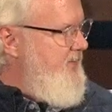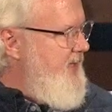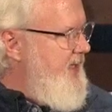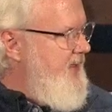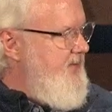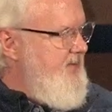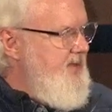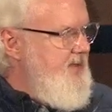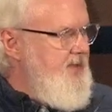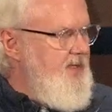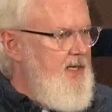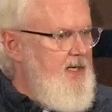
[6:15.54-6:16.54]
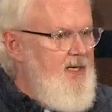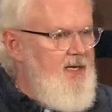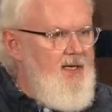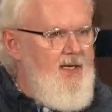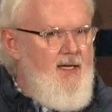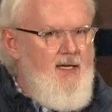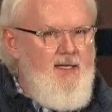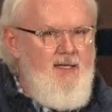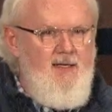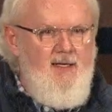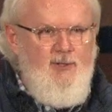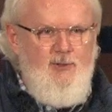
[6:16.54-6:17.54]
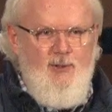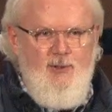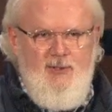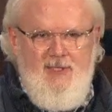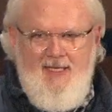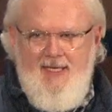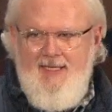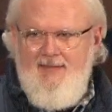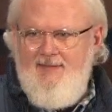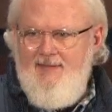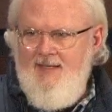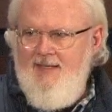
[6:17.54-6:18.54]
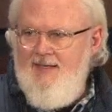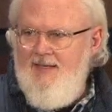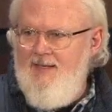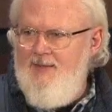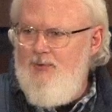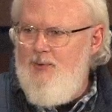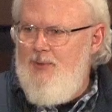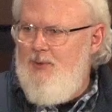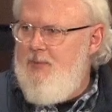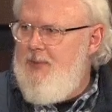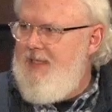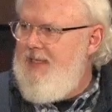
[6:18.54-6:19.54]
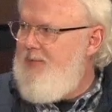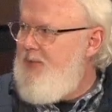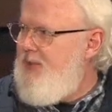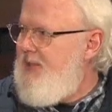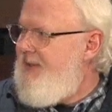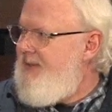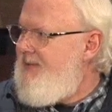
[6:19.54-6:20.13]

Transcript: fans in church tonight, and I would normally never